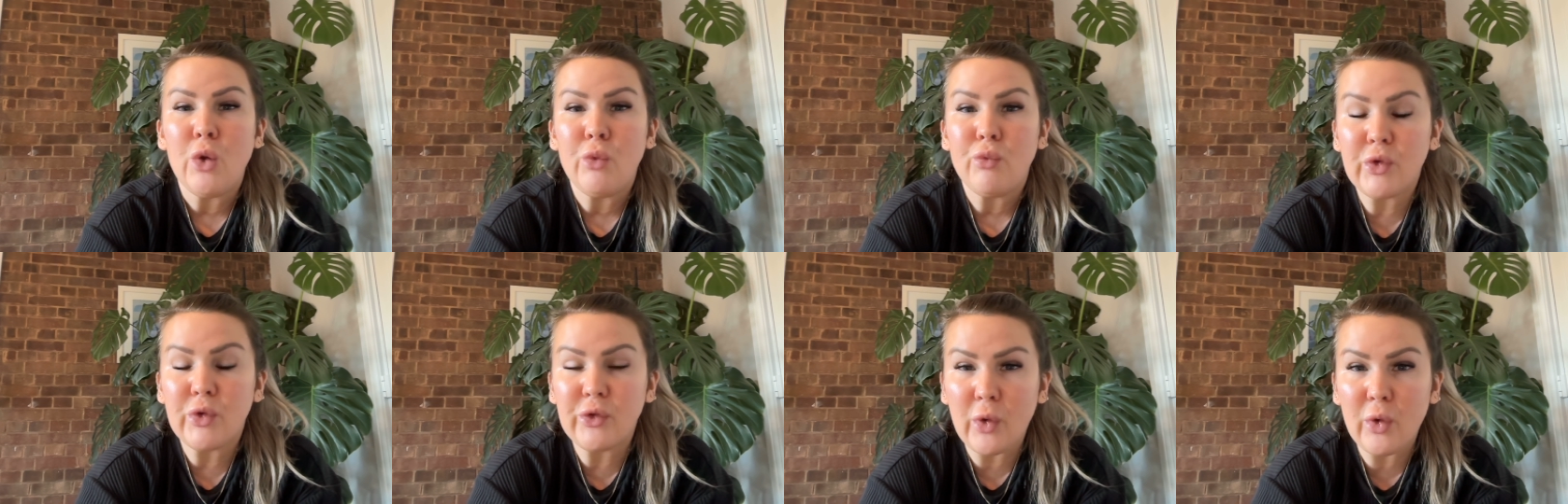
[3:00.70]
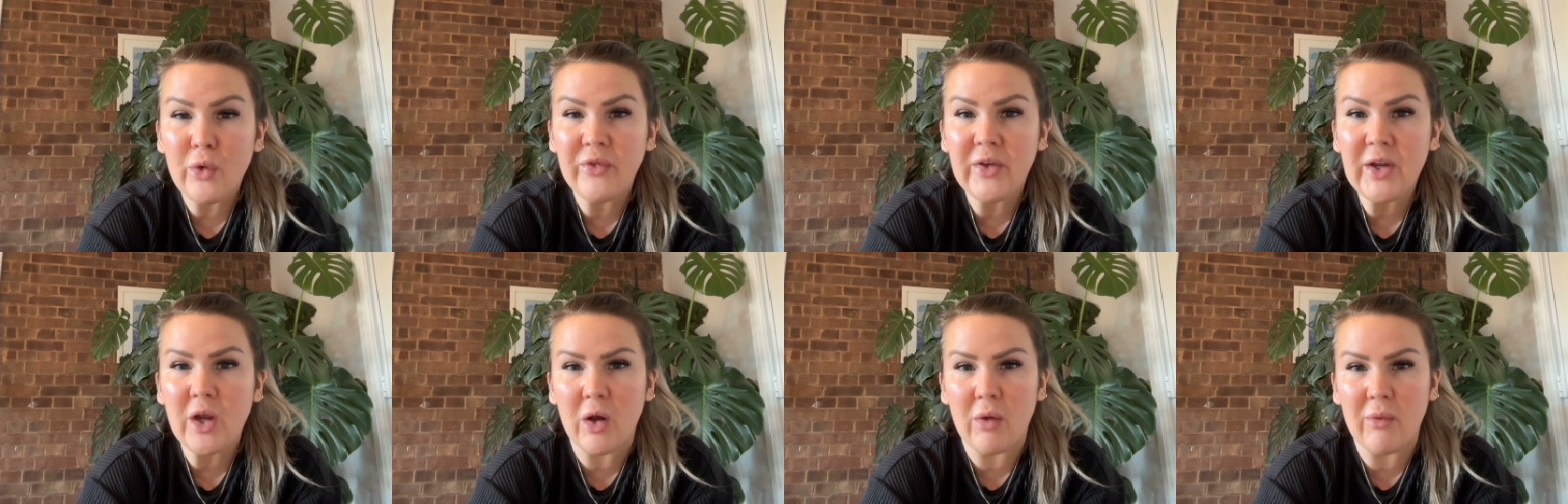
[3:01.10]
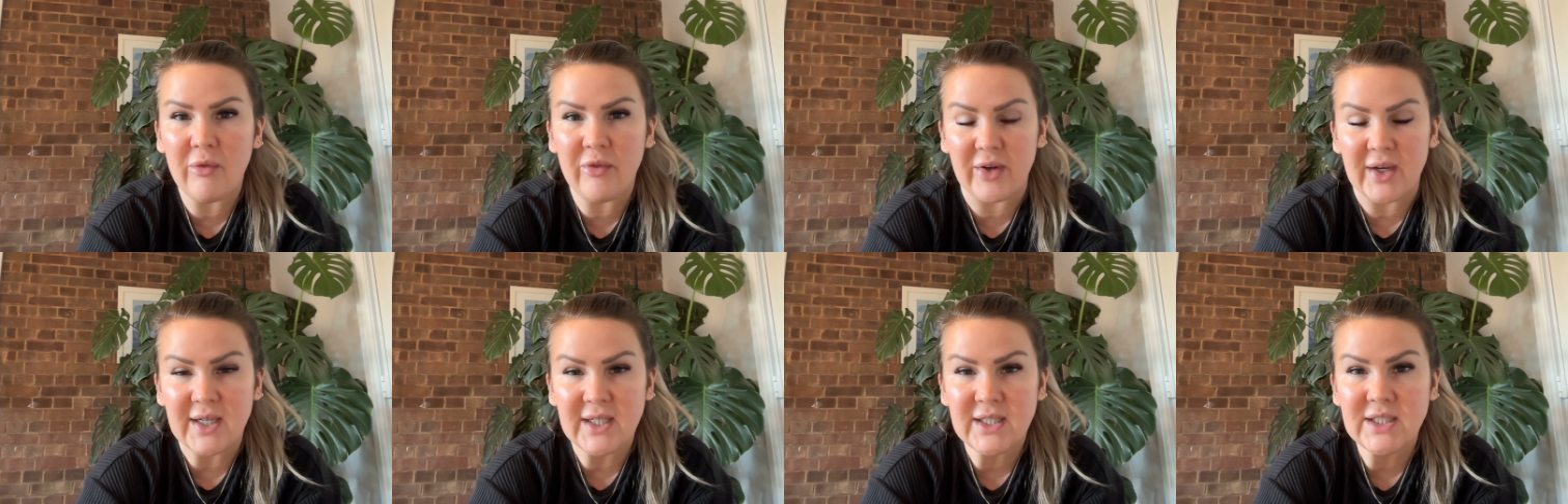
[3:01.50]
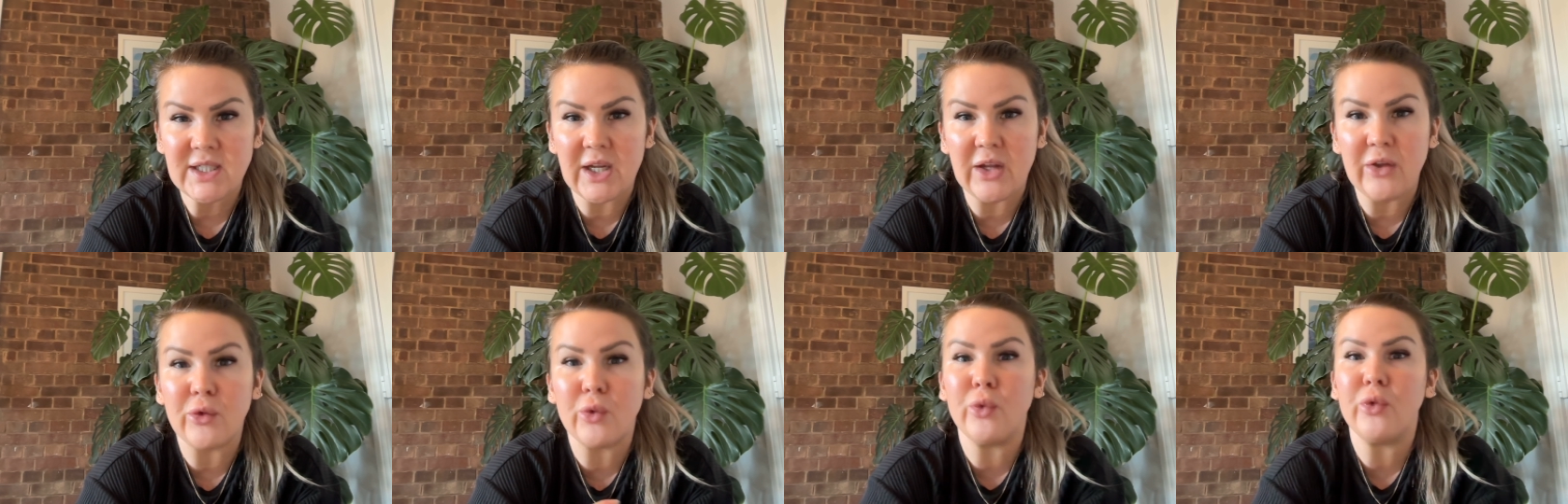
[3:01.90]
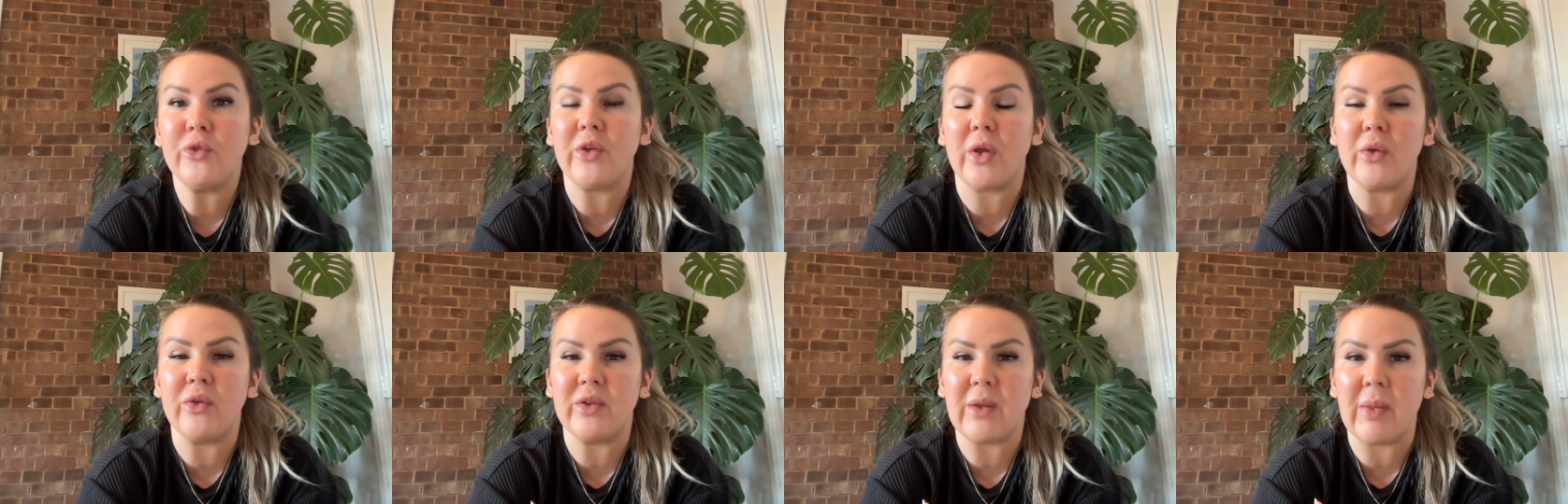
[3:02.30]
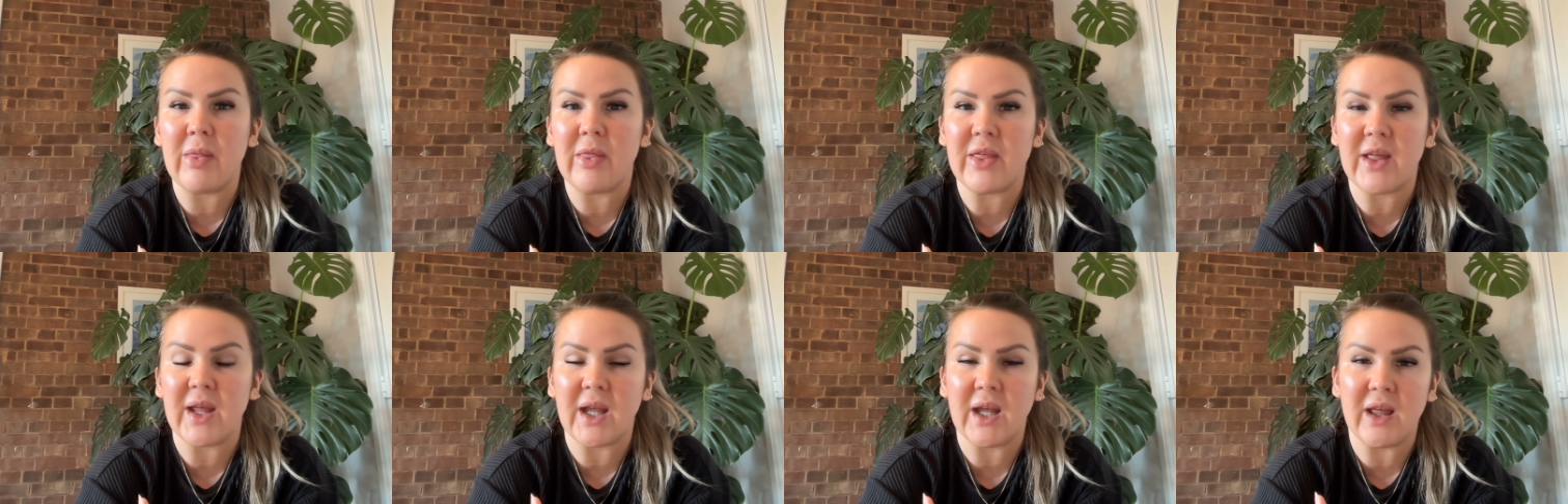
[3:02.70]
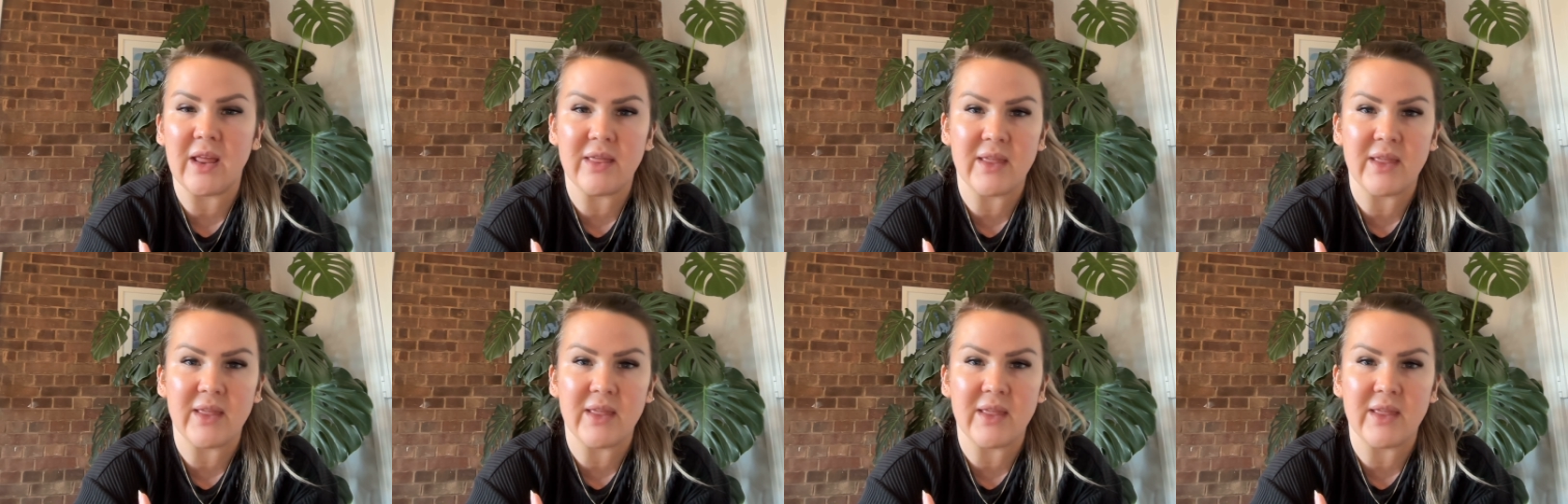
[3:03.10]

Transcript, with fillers: Resolving conflict is also something